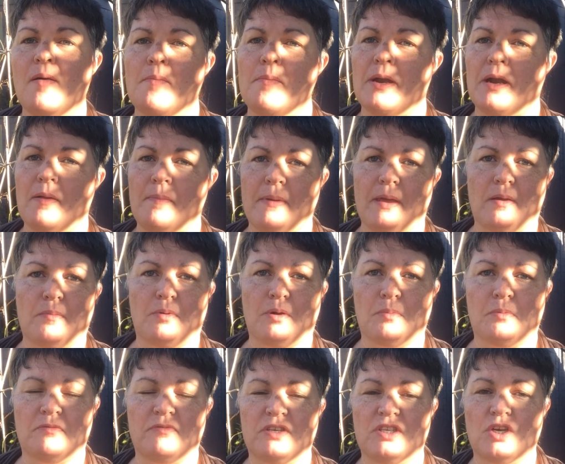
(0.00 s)
but I'll make a
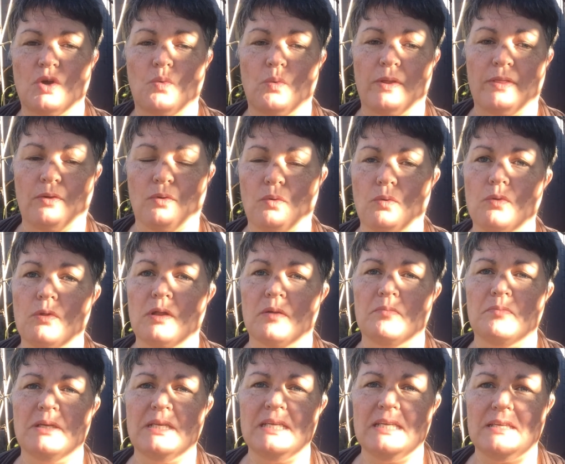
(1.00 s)
proper video when they're all
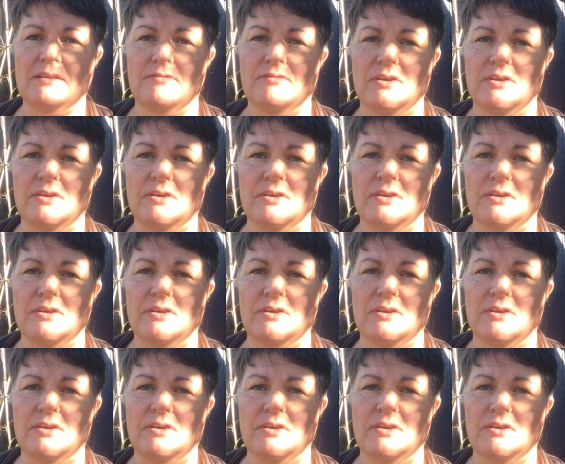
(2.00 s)
completely